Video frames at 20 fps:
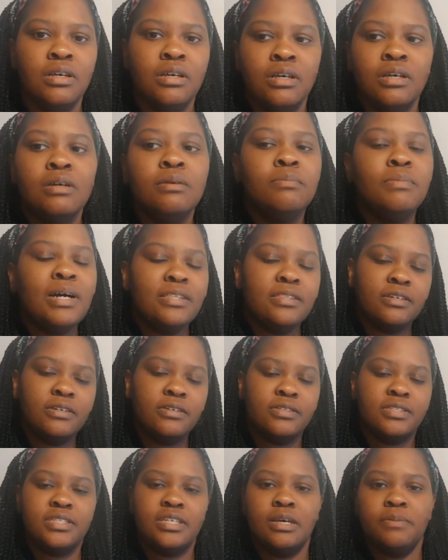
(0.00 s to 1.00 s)
My
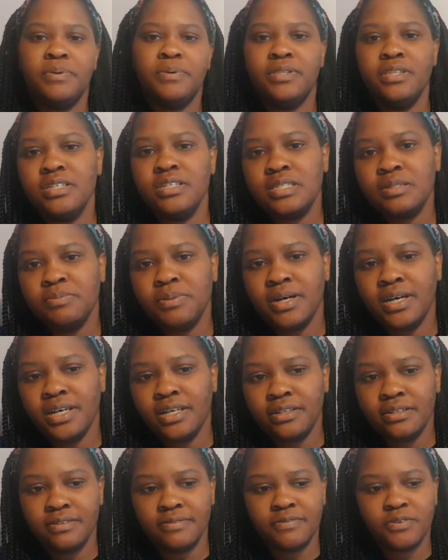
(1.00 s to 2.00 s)
third tip, and this
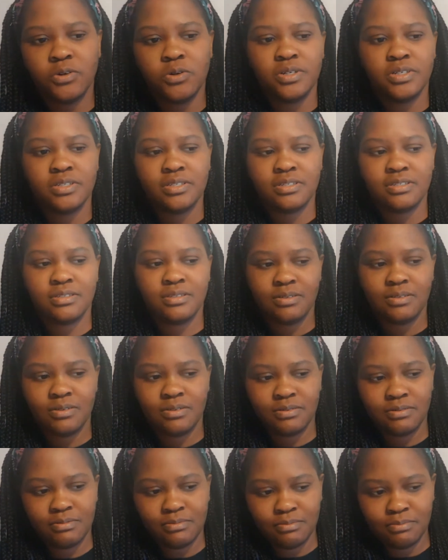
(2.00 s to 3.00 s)
might, of course,
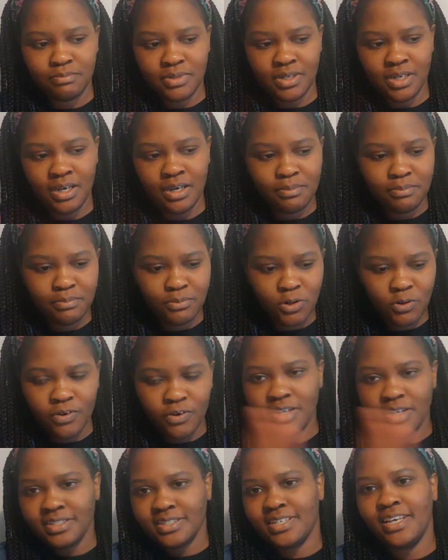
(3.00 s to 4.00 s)
move
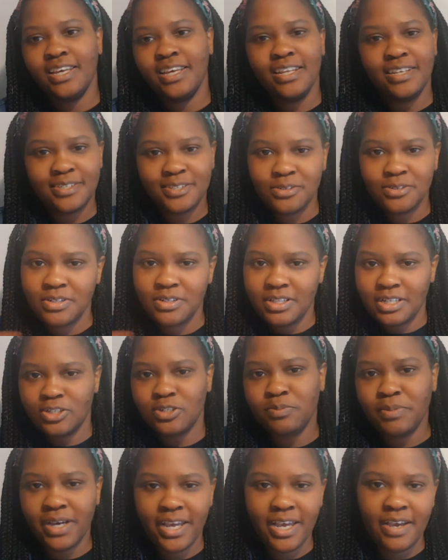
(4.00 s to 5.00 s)
on to any student that you
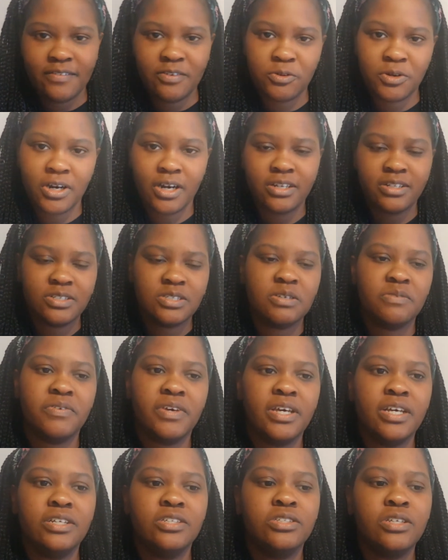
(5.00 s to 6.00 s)
might have, regardless of
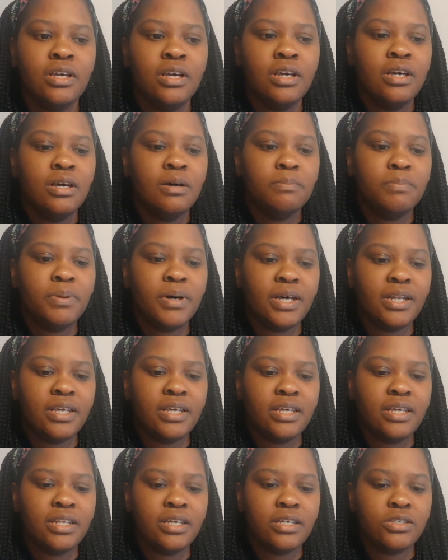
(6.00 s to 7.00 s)
age, but
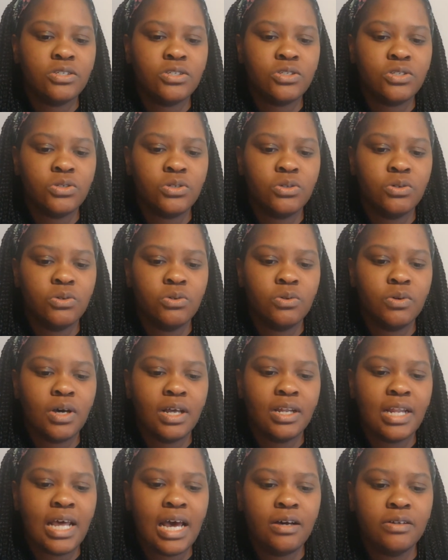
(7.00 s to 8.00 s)
it is to
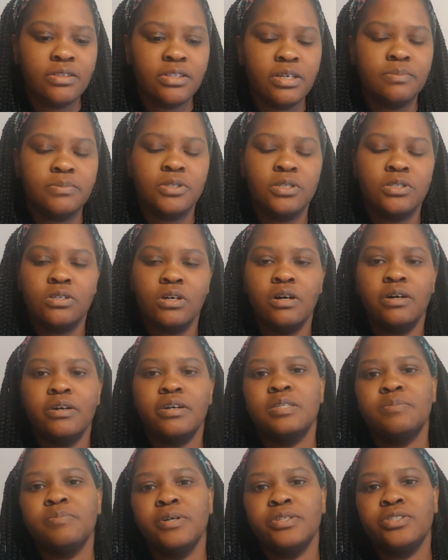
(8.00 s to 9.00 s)
allow them to talk
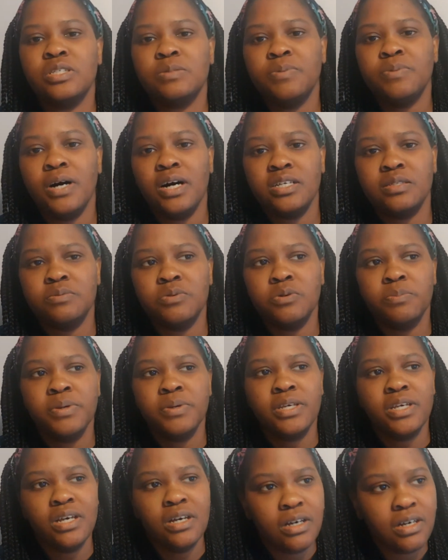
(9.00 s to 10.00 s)
as much as possible.
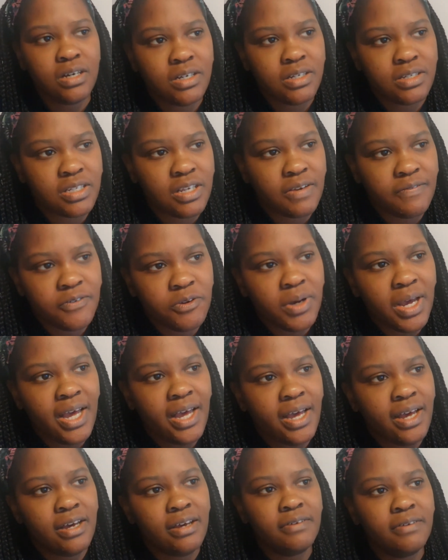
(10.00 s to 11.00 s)
Because if you
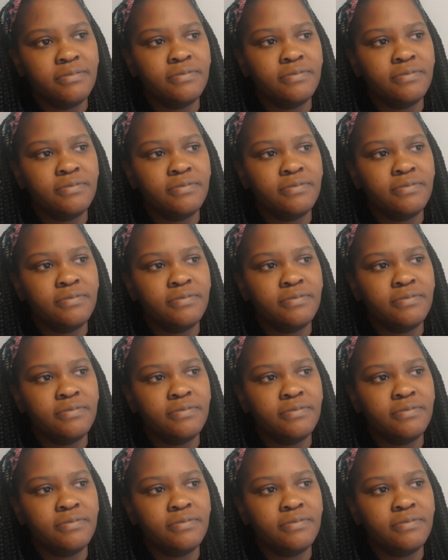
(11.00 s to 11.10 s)
have